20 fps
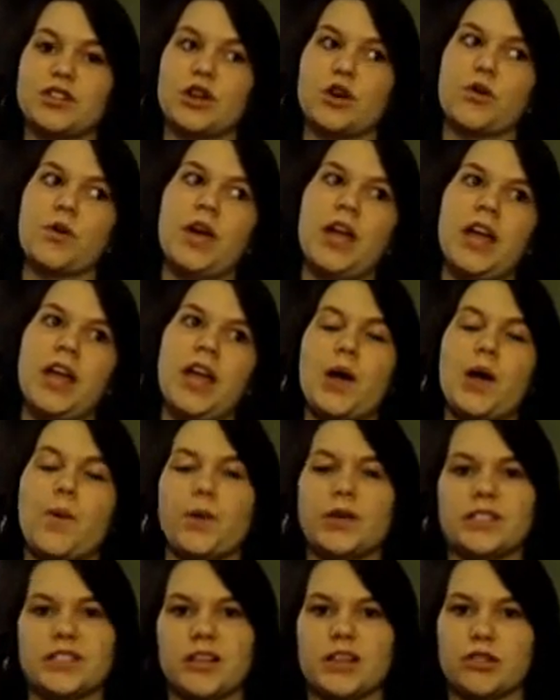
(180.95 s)
so
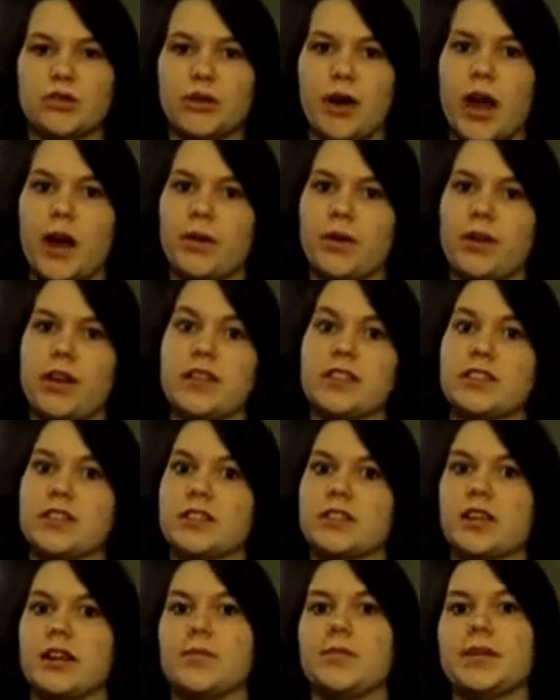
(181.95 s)
it wasn't as crowded as
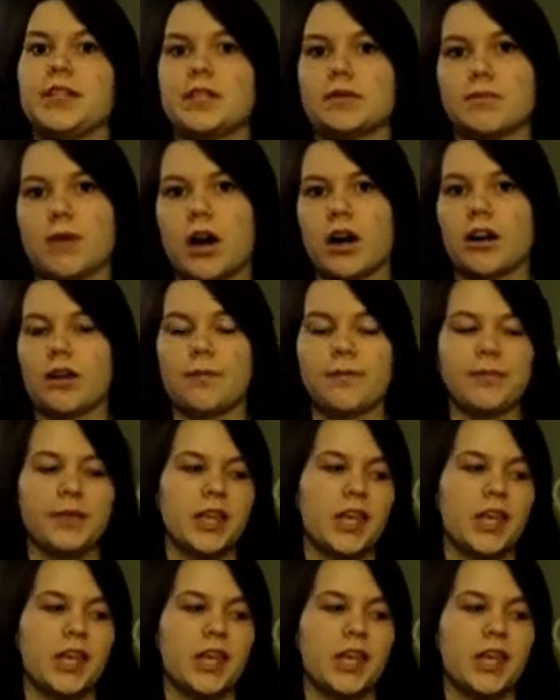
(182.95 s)
it's going to be tomorrow.